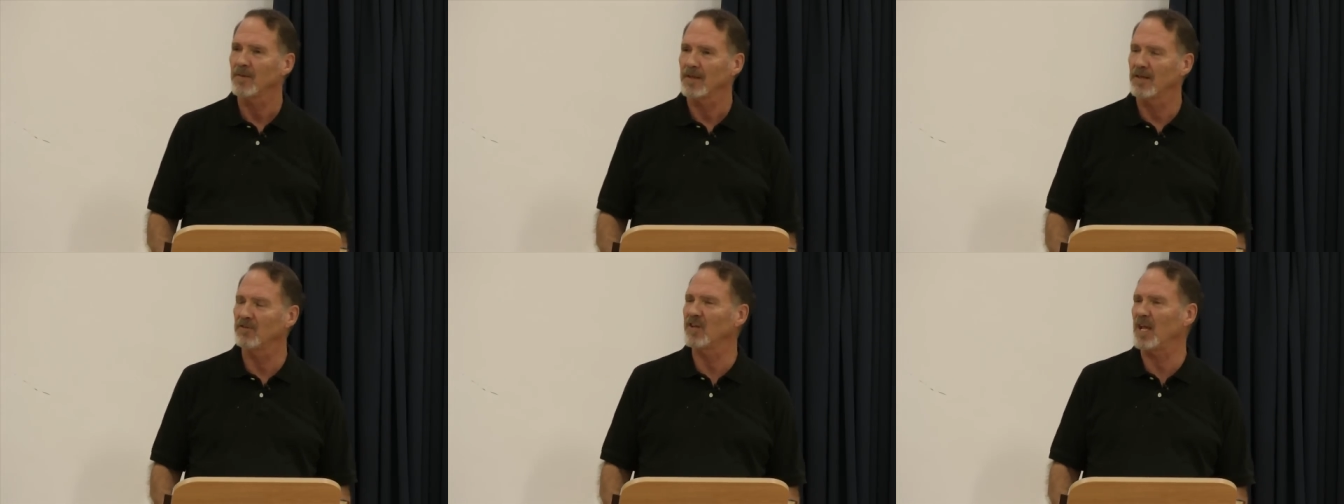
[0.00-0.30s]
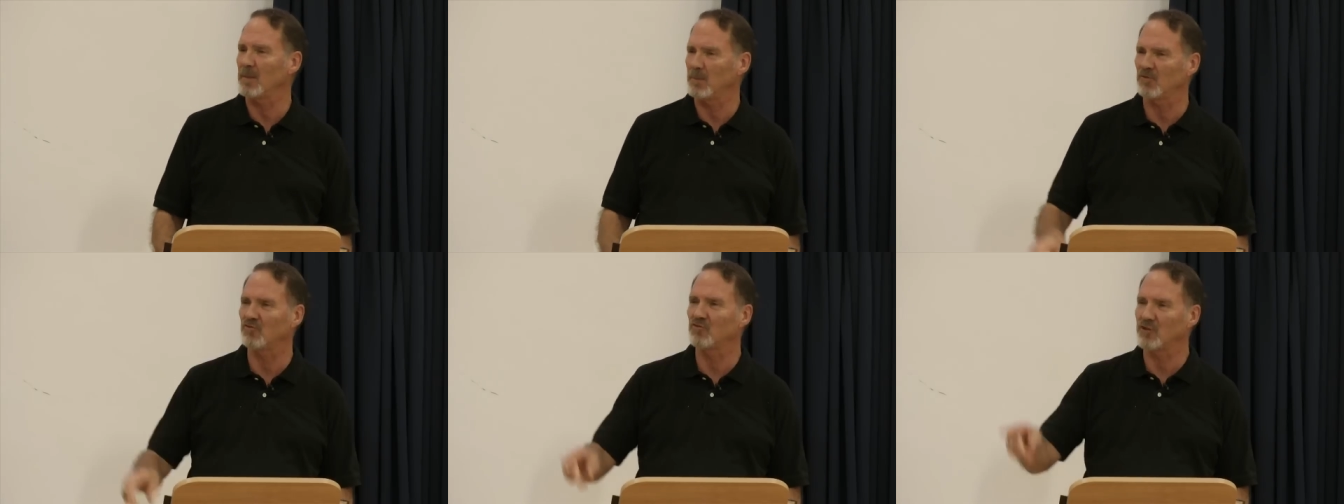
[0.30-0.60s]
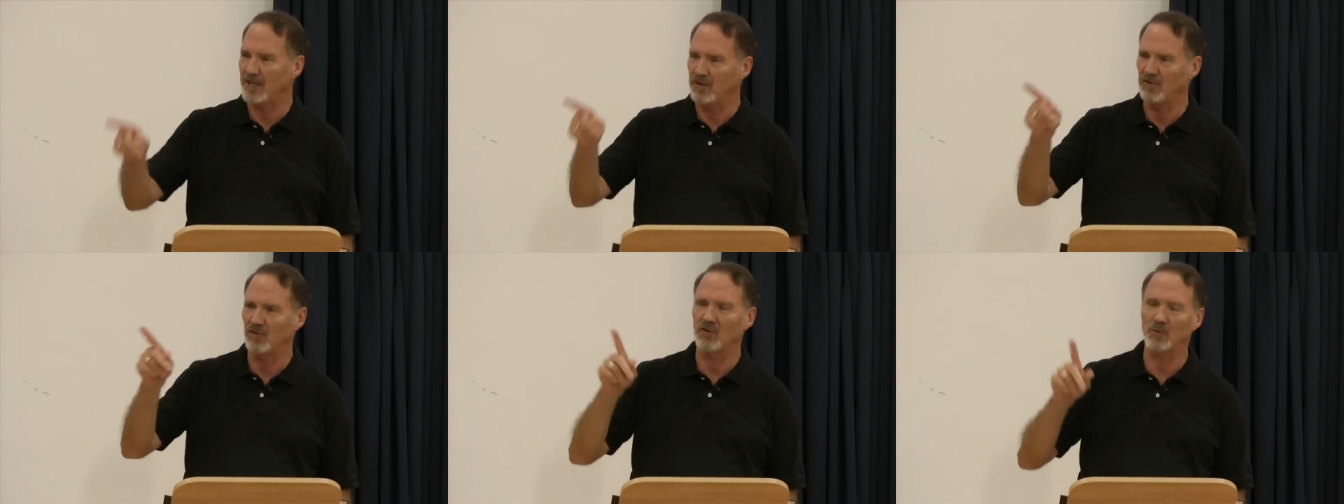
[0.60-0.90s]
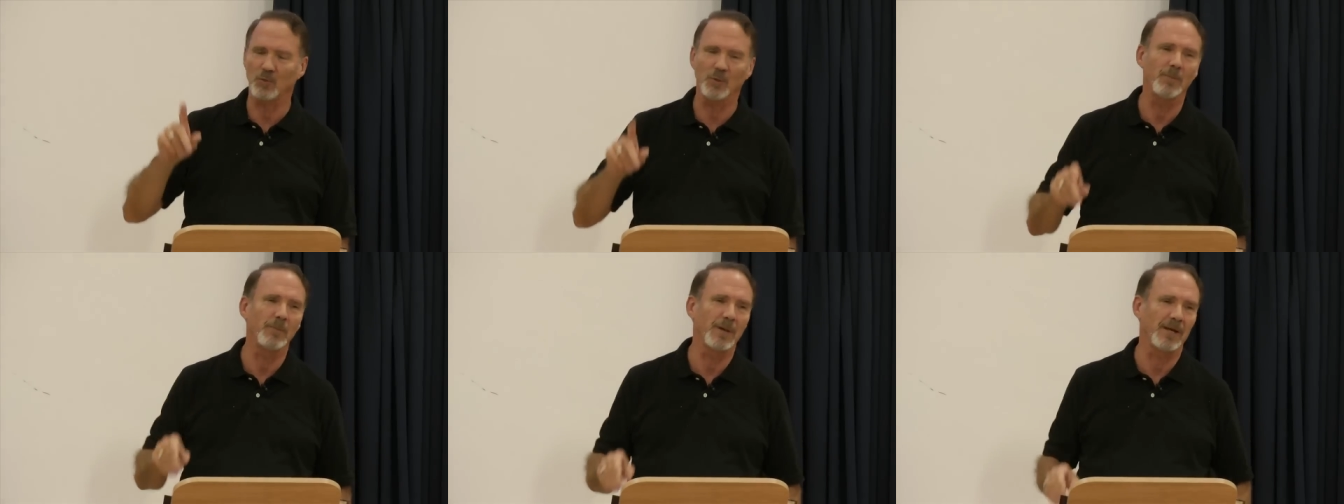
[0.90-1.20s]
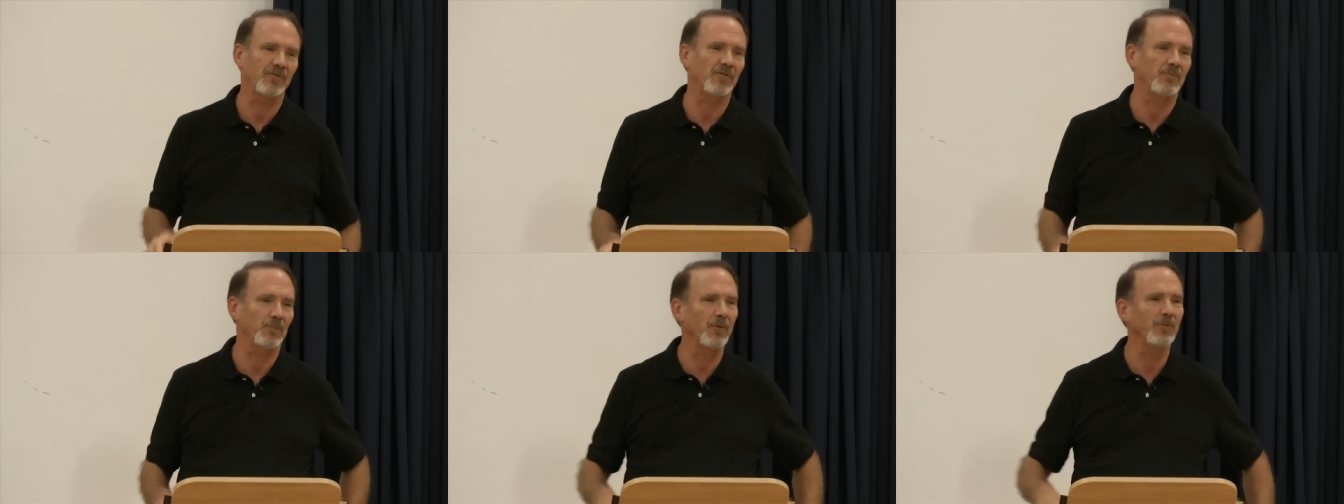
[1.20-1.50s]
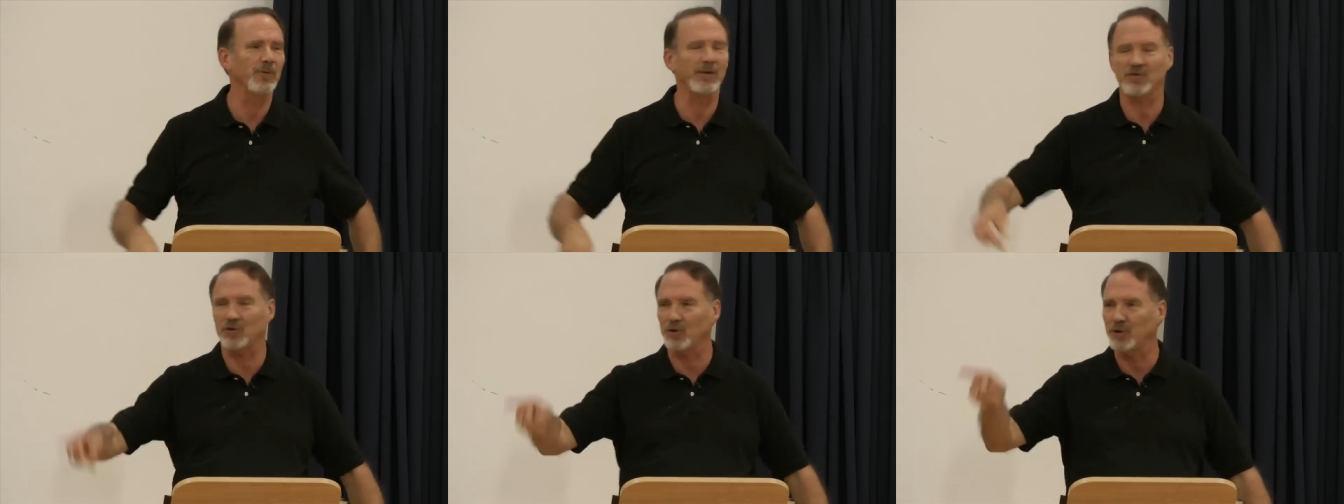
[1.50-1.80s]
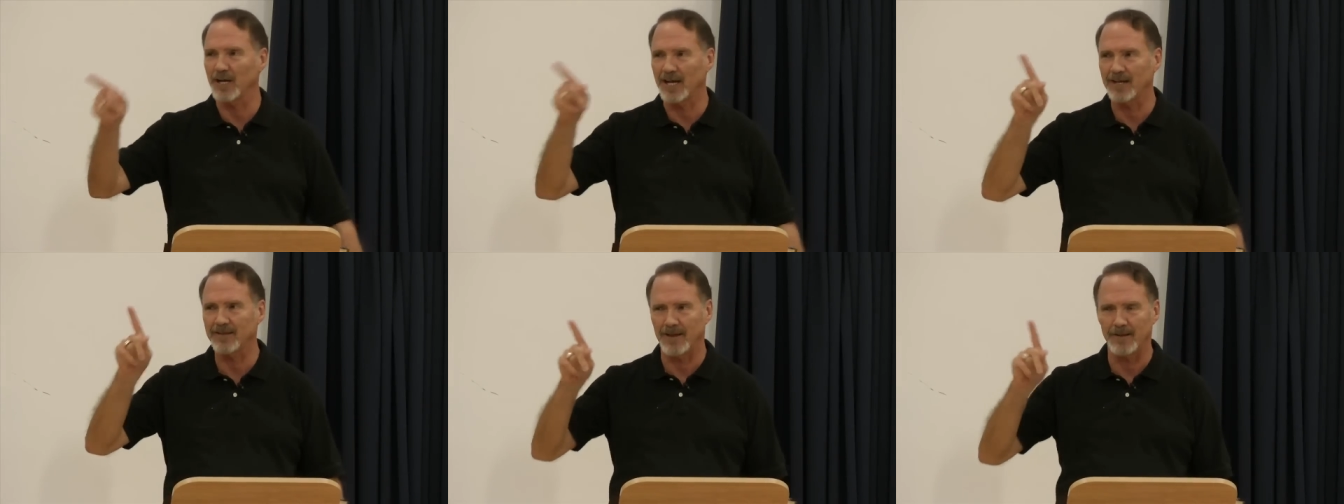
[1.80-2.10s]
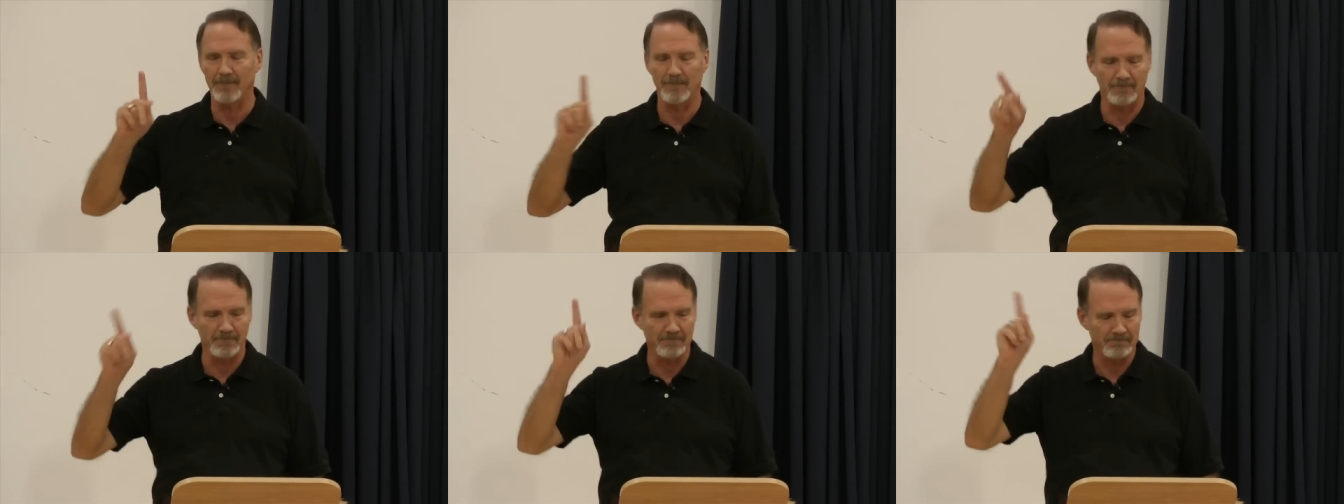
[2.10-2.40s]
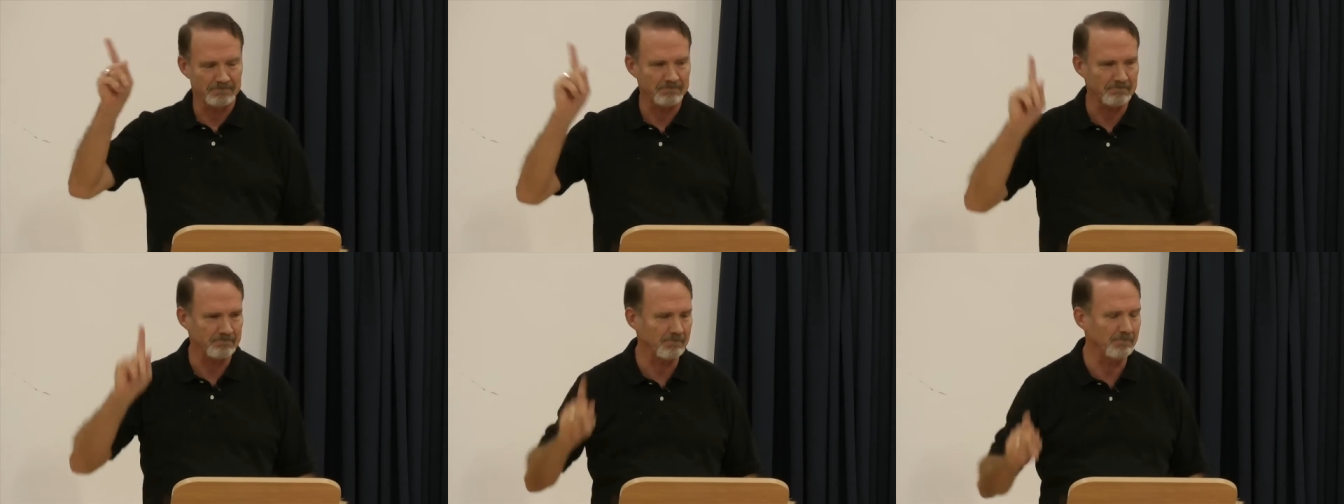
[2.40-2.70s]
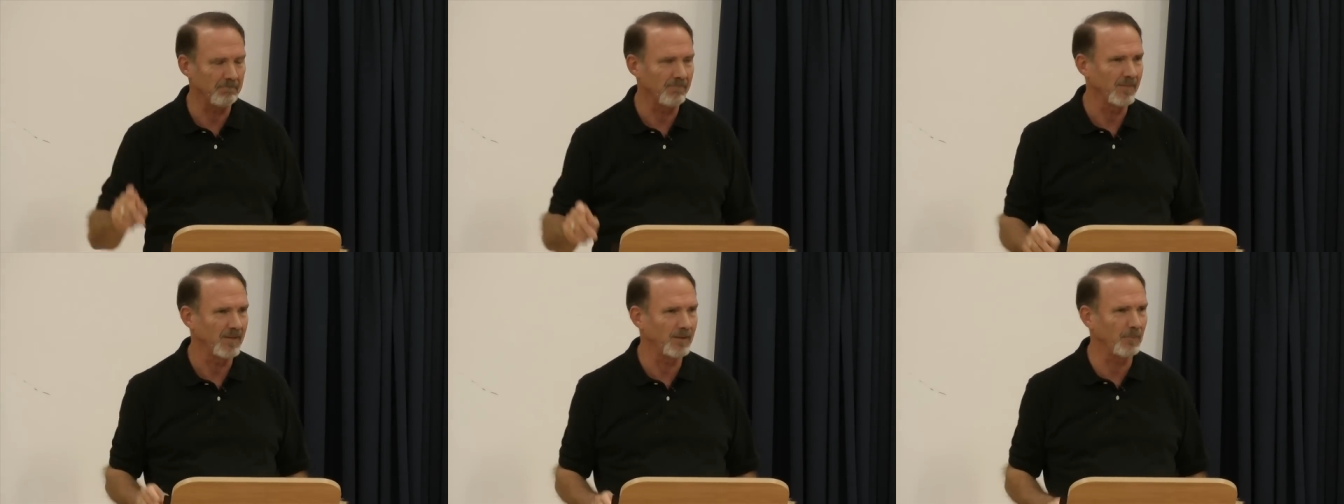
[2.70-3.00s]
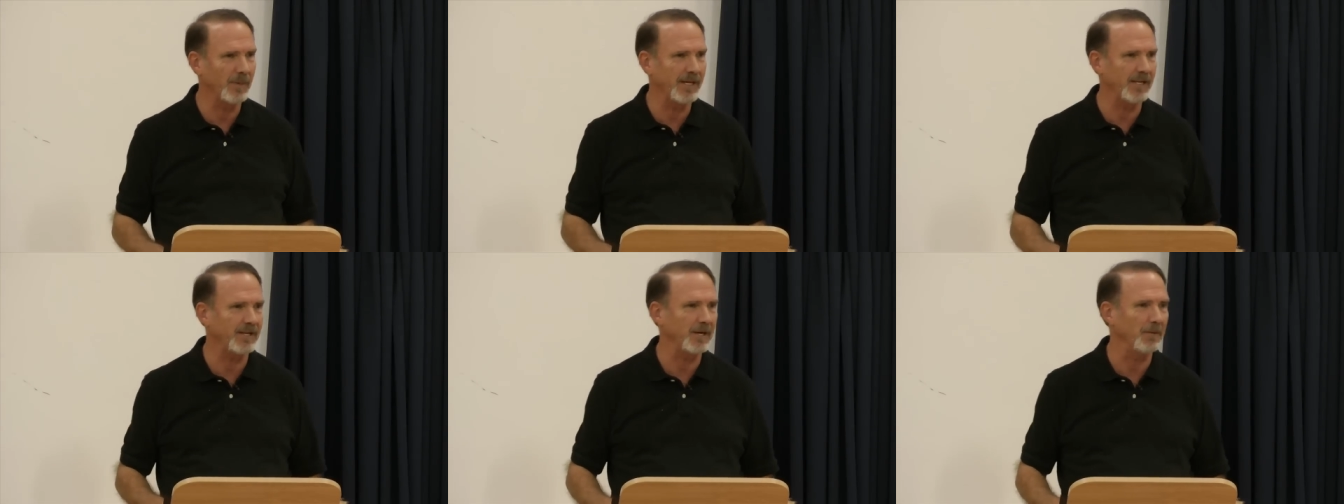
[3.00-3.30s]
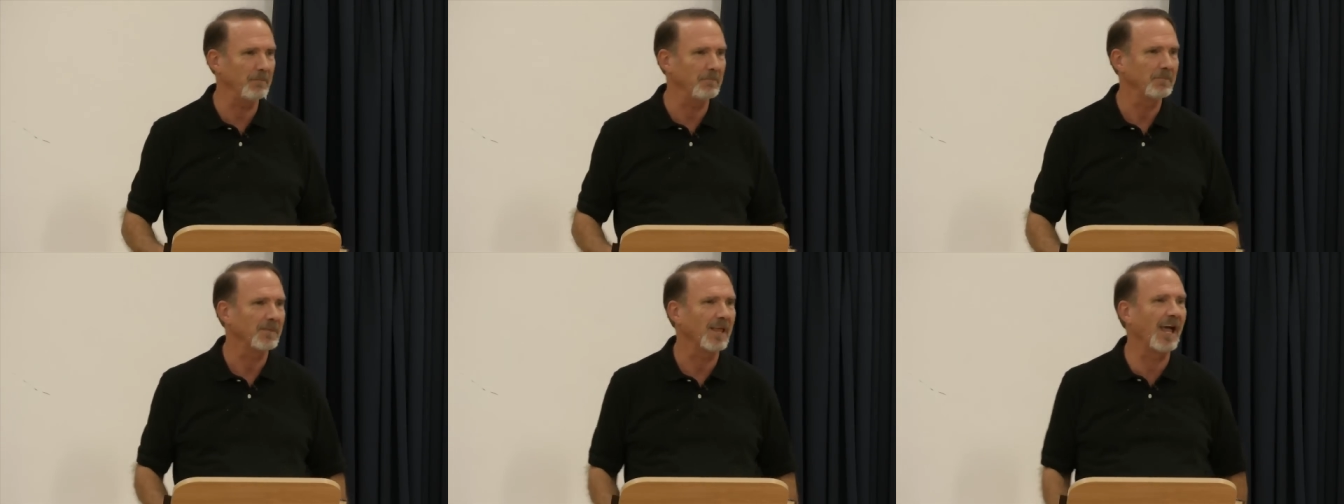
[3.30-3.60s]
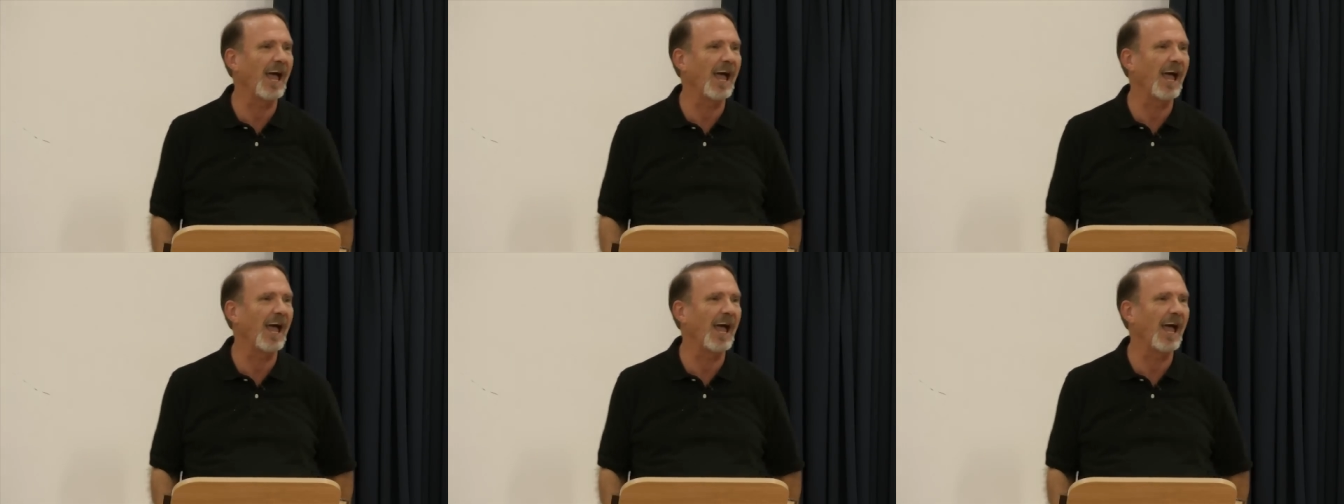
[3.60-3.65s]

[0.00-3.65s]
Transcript: His name is Jesus. We'll make sure you get that. You'll meet him.